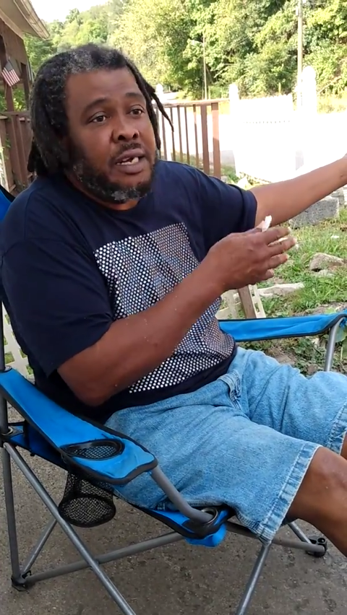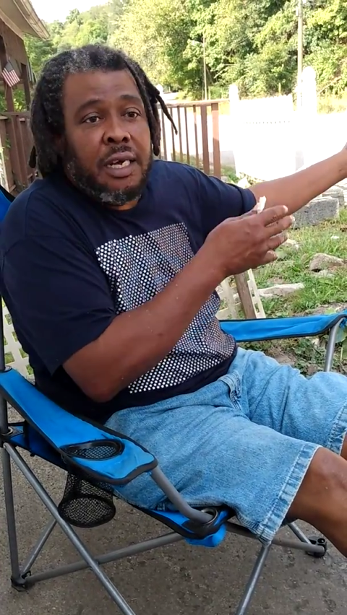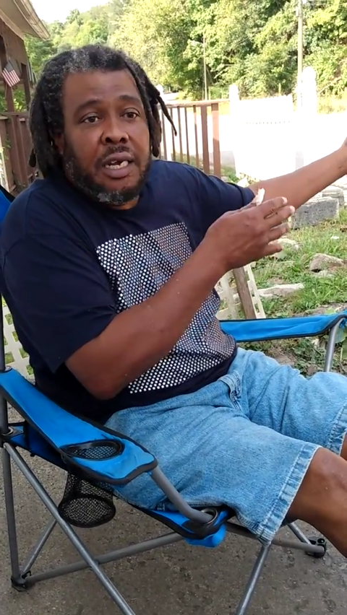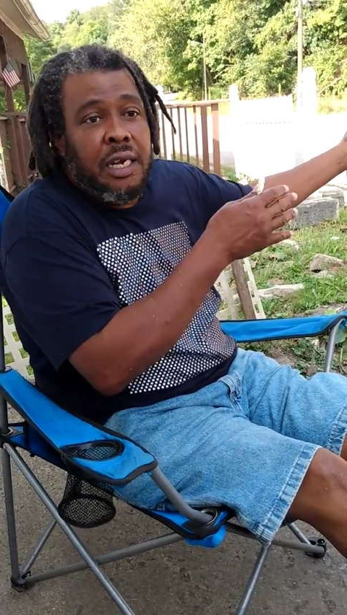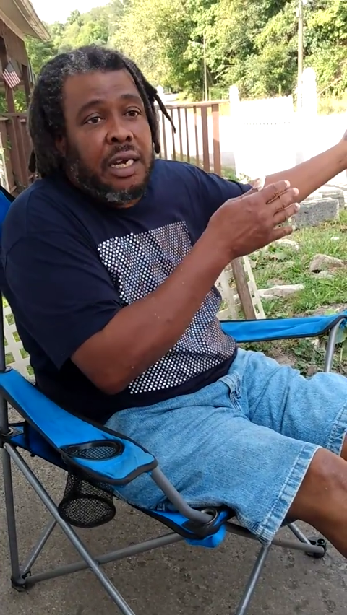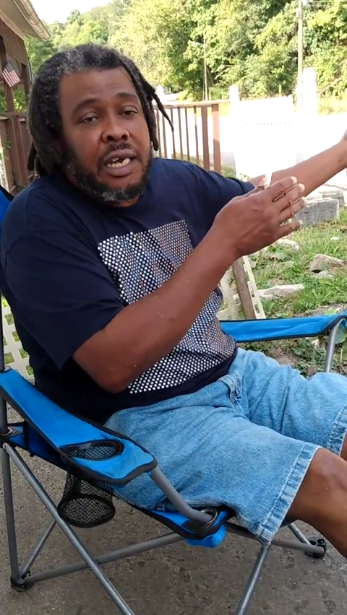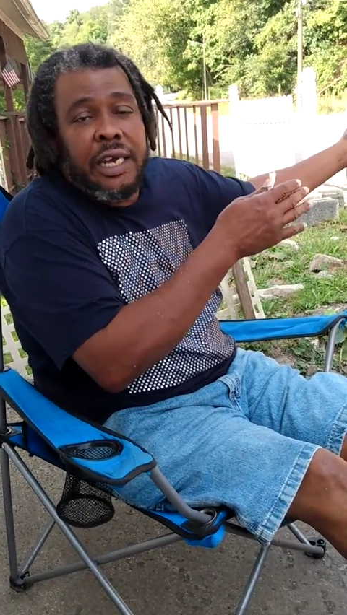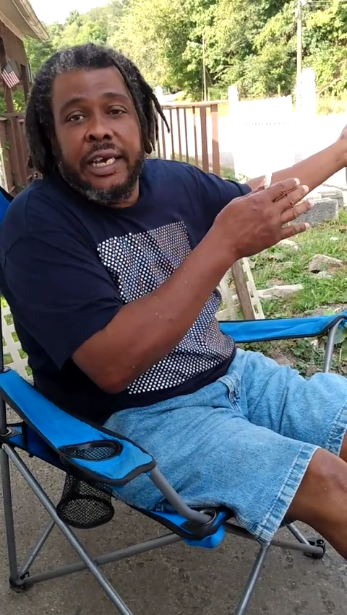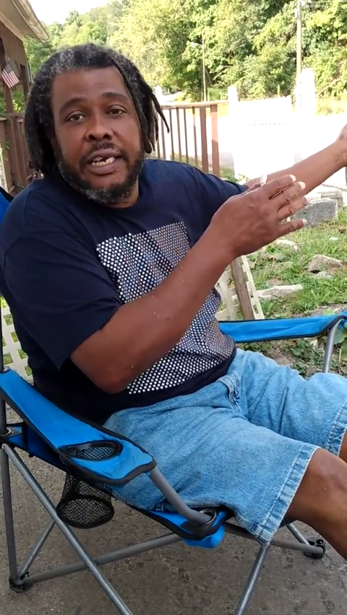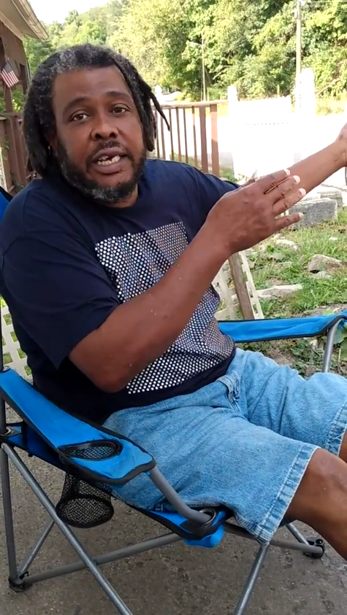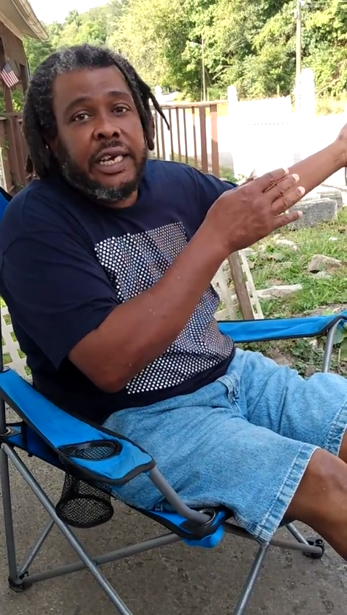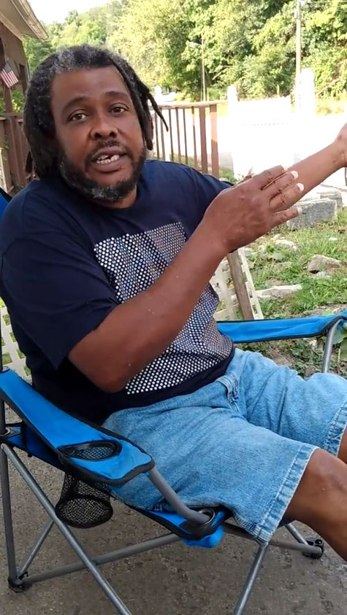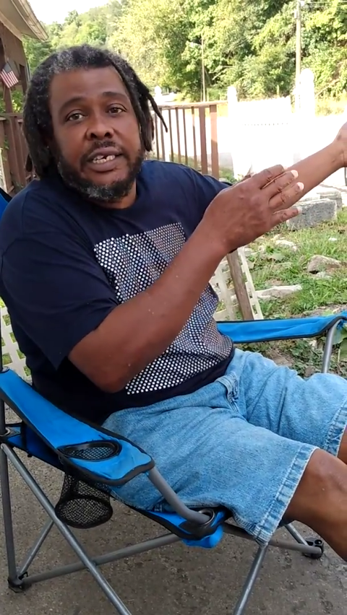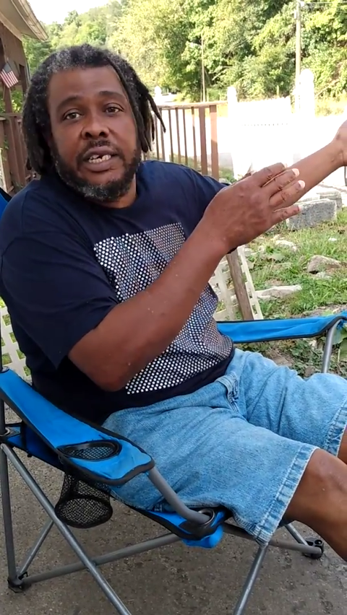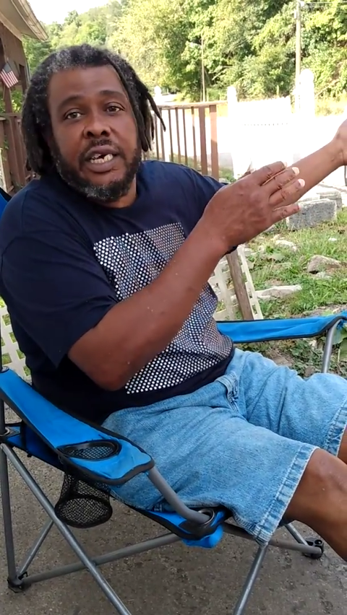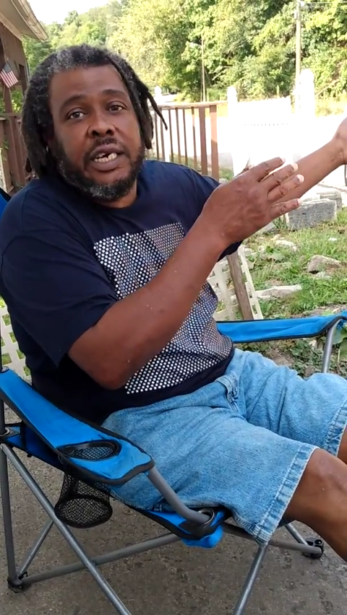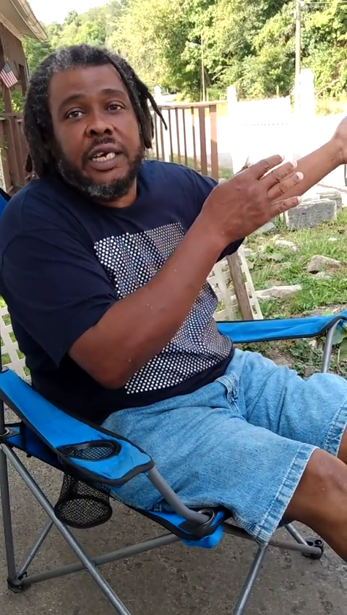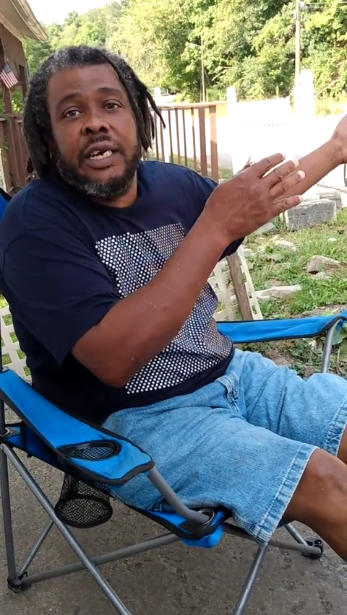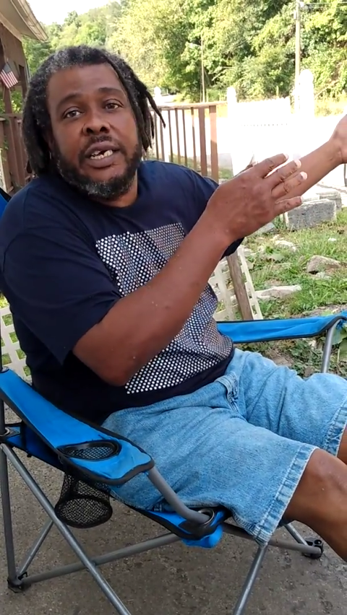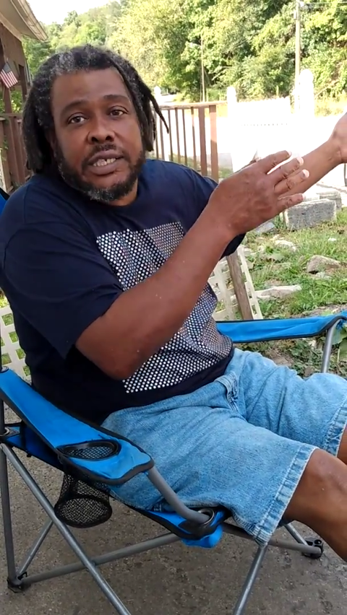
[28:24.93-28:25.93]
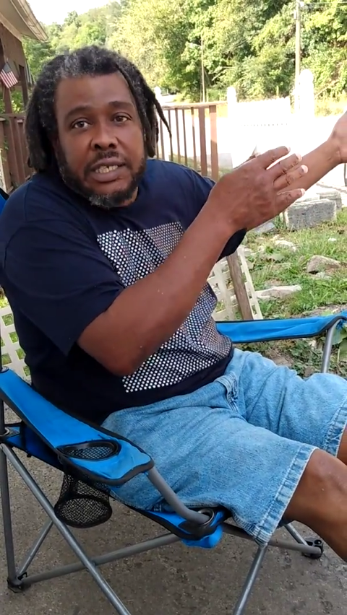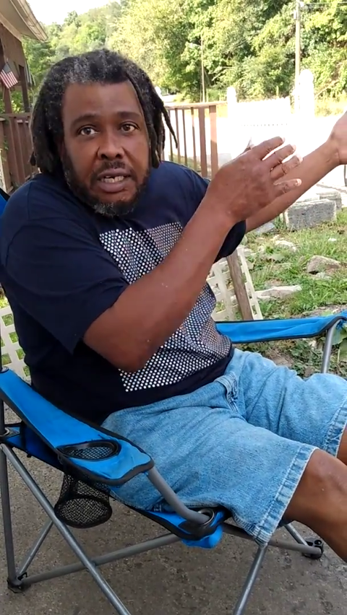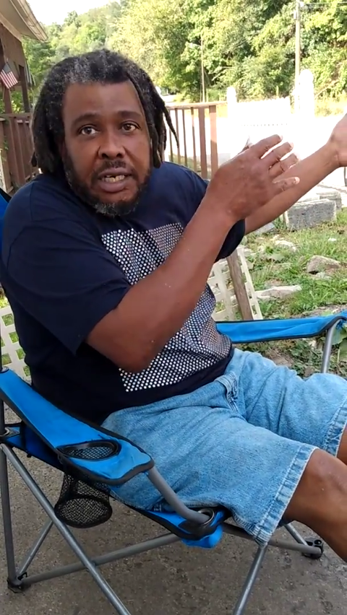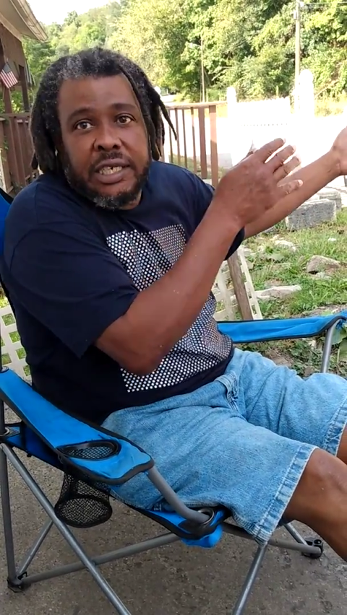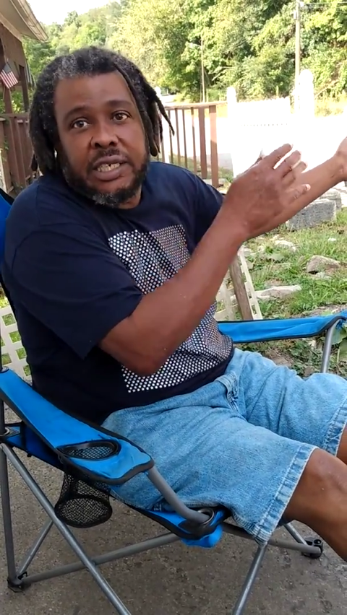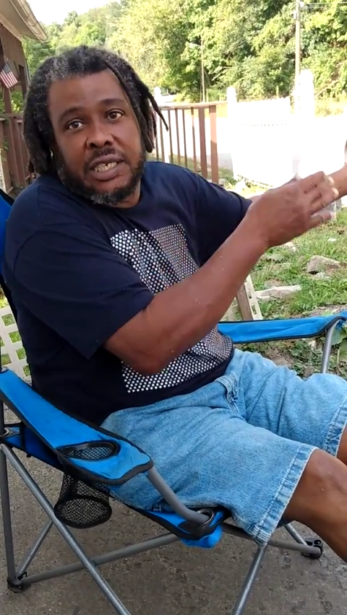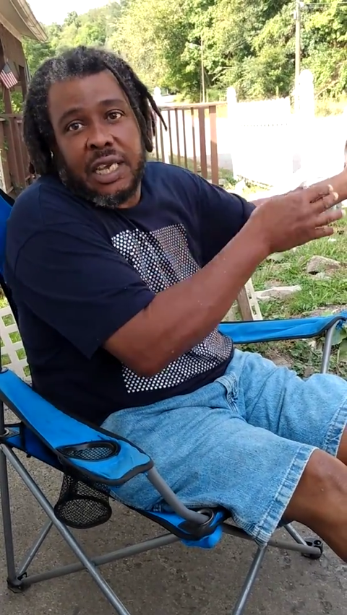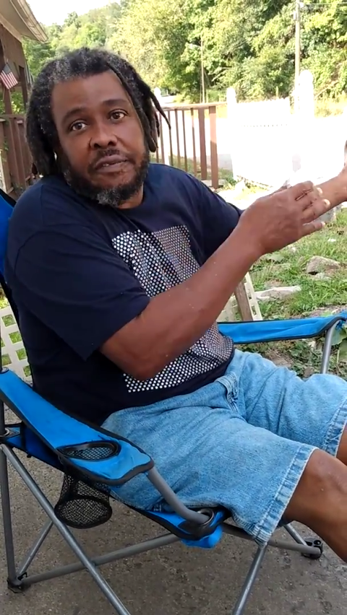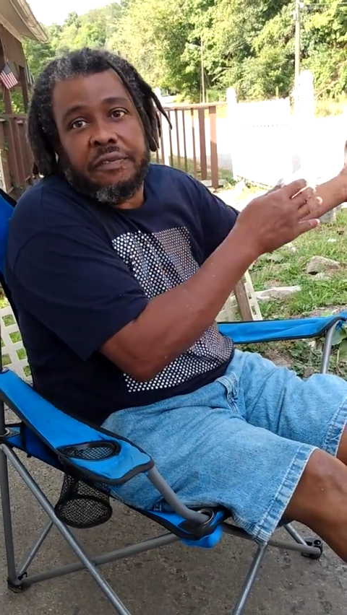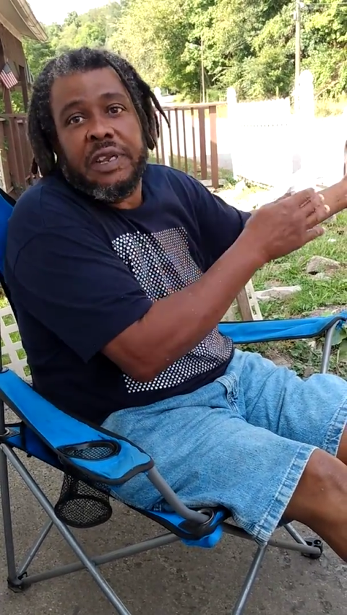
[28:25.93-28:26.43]

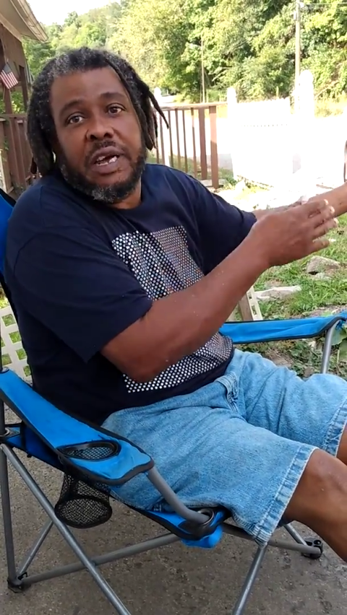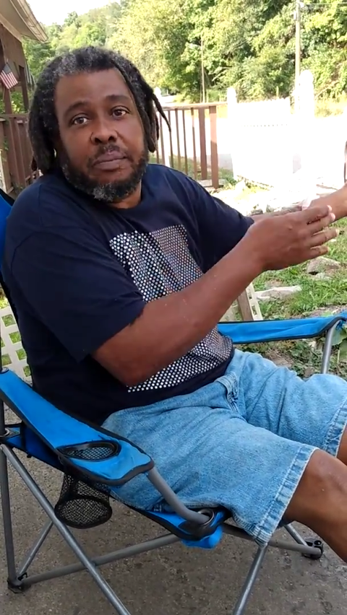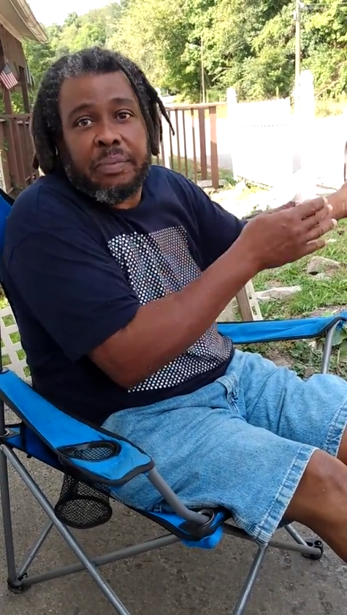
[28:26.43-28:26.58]
it's definitely